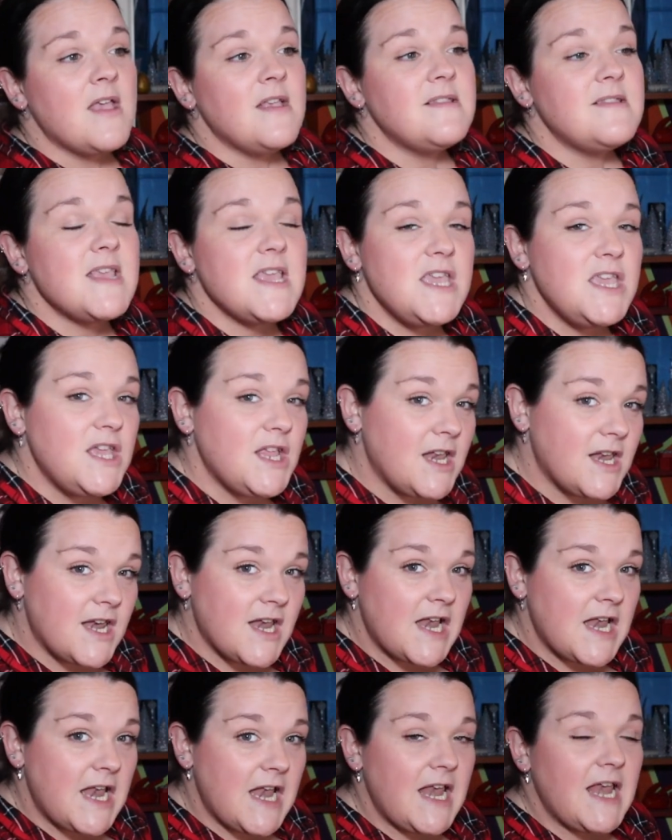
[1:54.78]

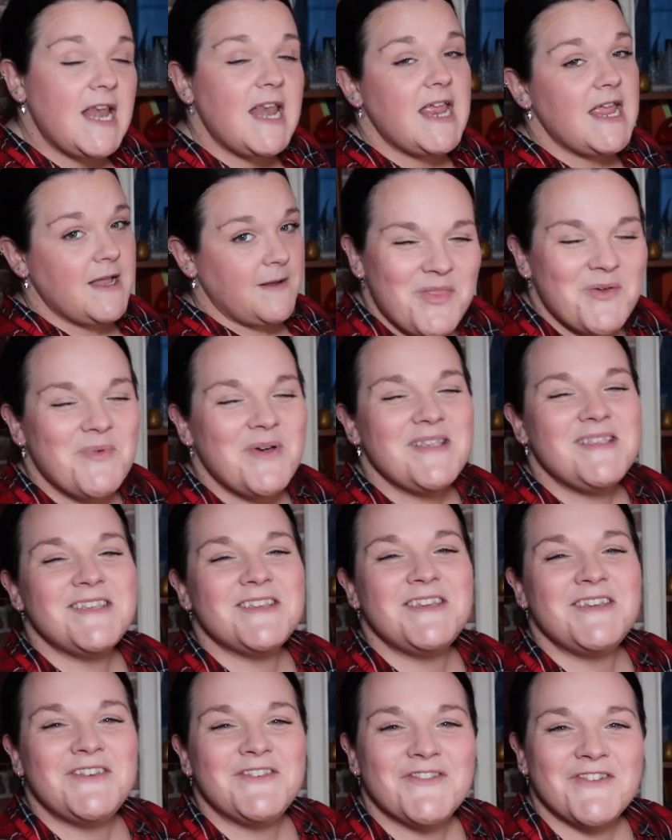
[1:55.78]
singularly. The
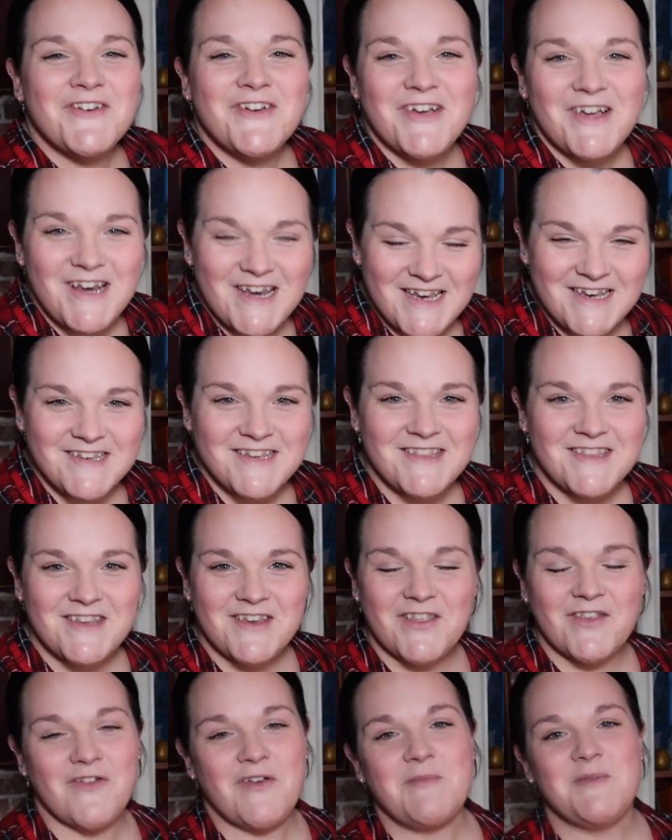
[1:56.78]
Wizarding Trunk are linked in the
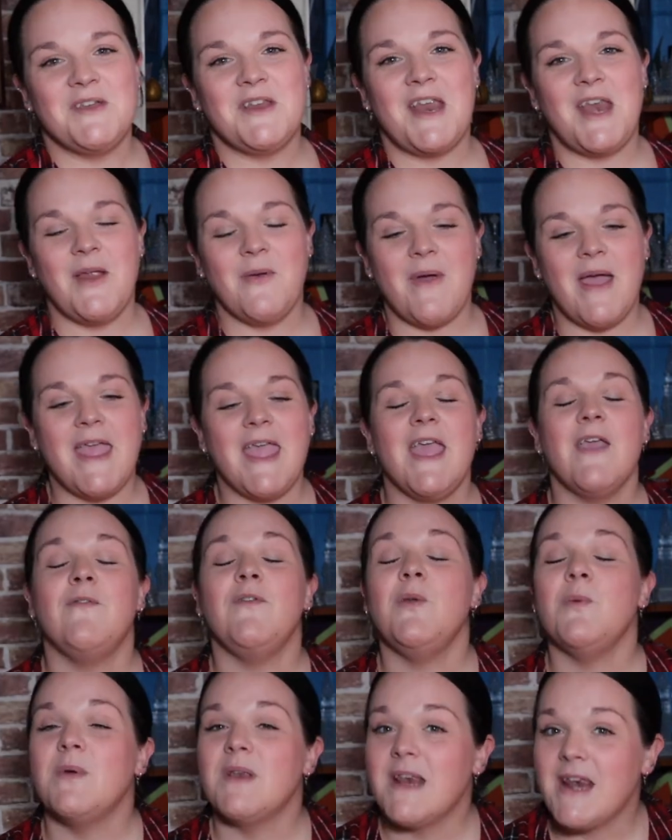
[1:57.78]
description anyway
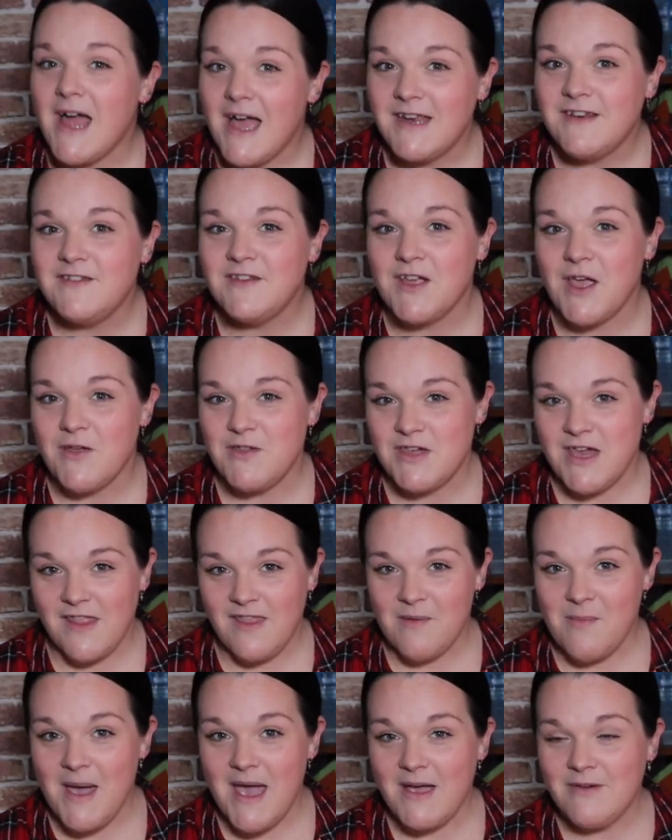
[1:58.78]
if you would like to go check
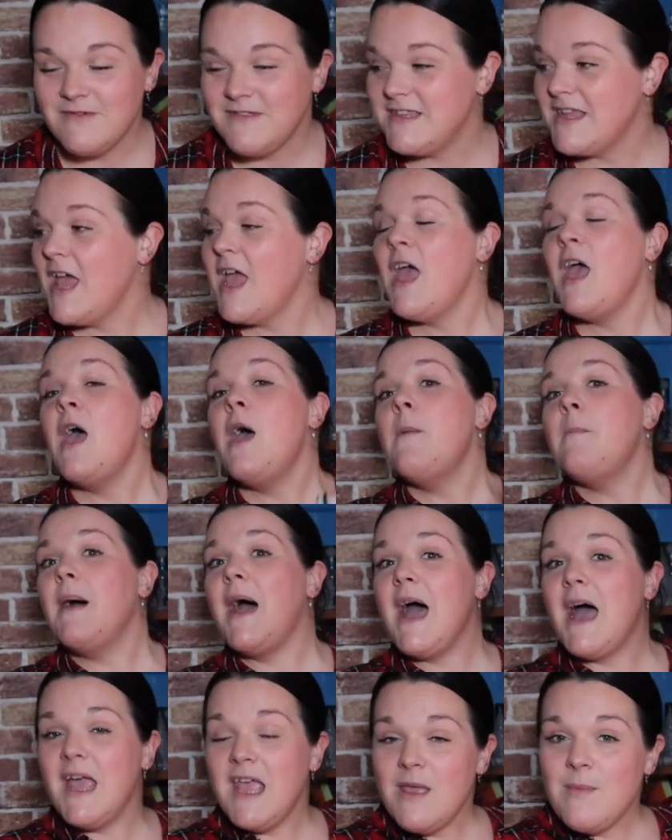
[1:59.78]
them out.
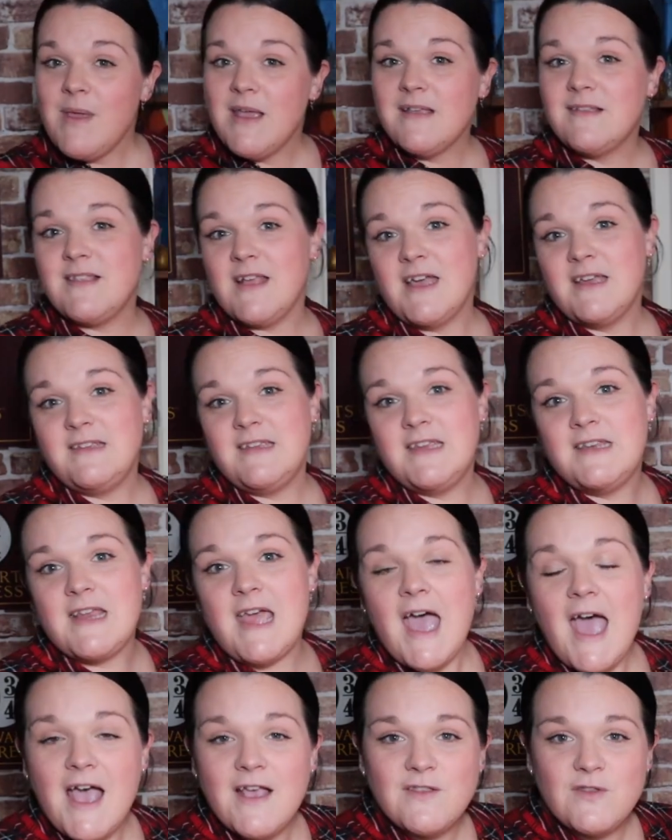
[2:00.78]
But I am excited,
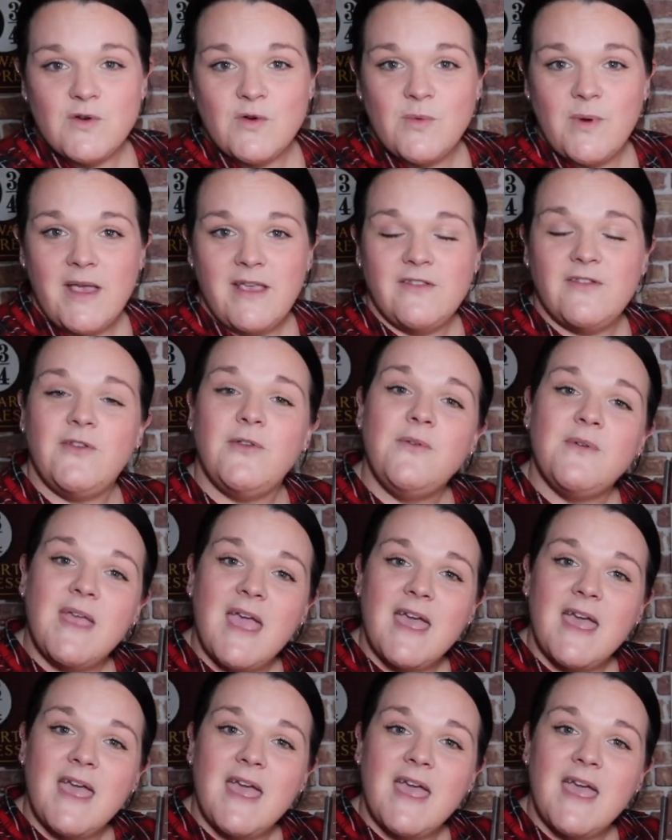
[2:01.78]
as always, to